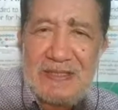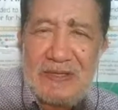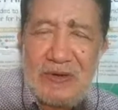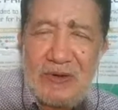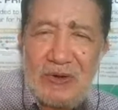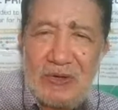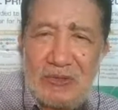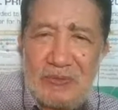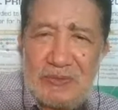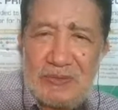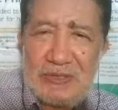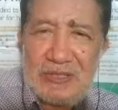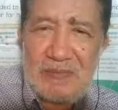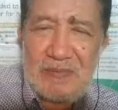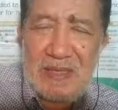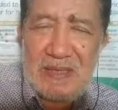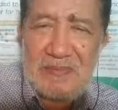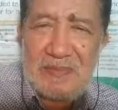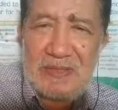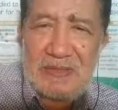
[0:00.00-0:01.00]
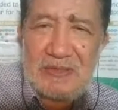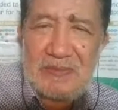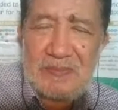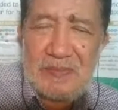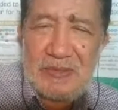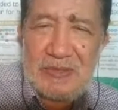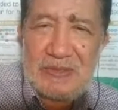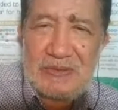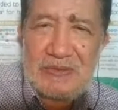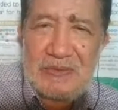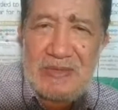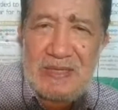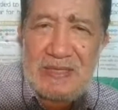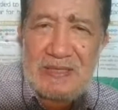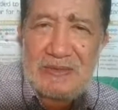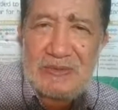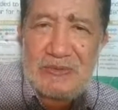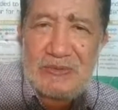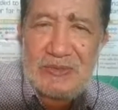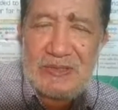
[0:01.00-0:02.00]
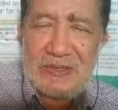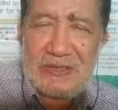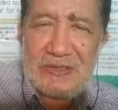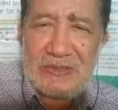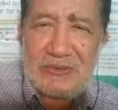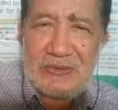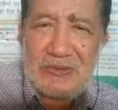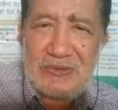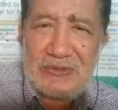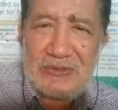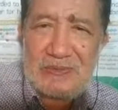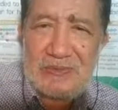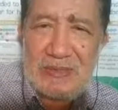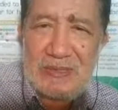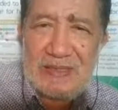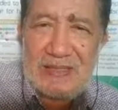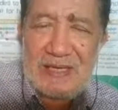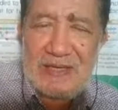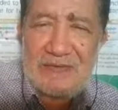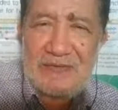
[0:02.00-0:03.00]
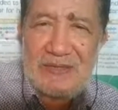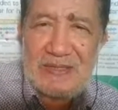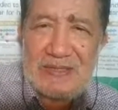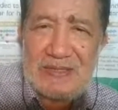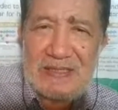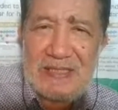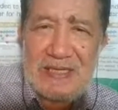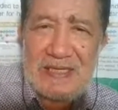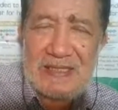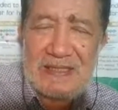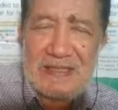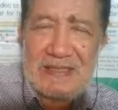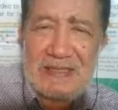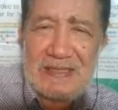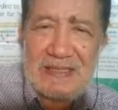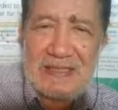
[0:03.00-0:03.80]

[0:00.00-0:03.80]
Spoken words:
Always remember to point to God, who is the source of our life and strength.